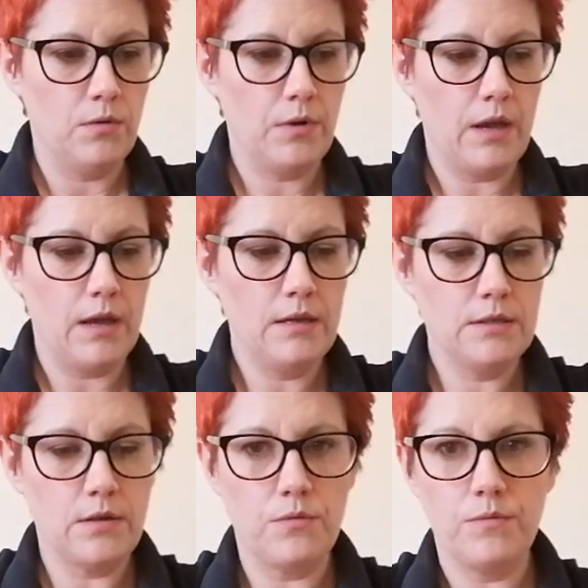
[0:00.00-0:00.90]
Okay,
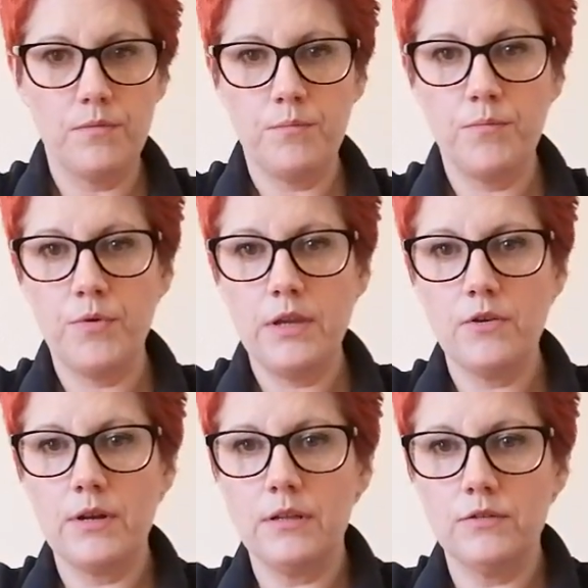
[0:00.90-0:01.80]
so bring
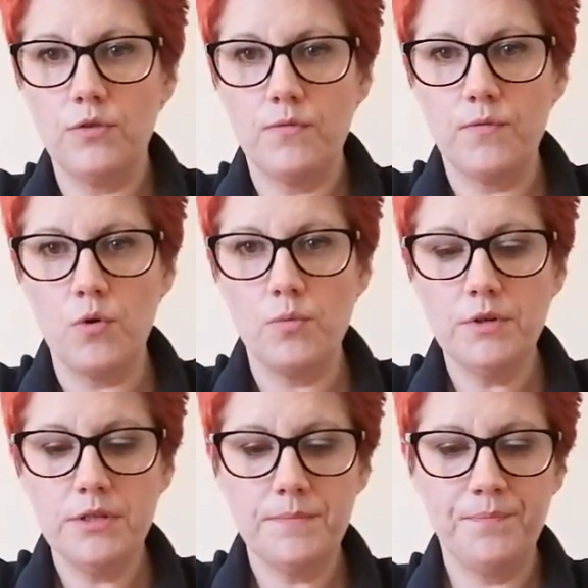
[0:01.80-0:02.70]
your little dude
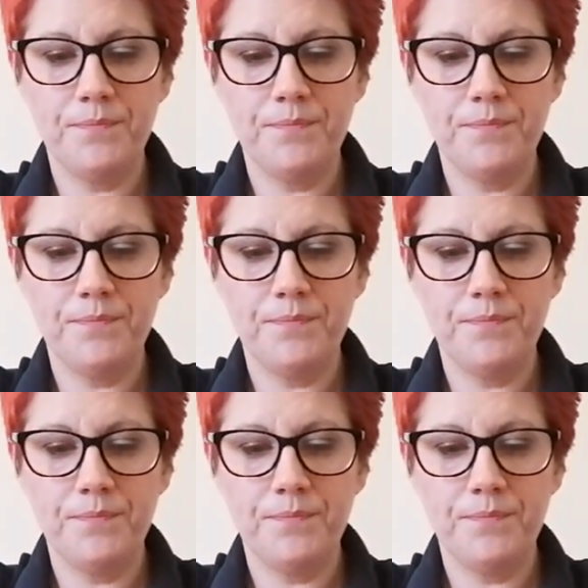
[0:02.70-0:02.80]
forward,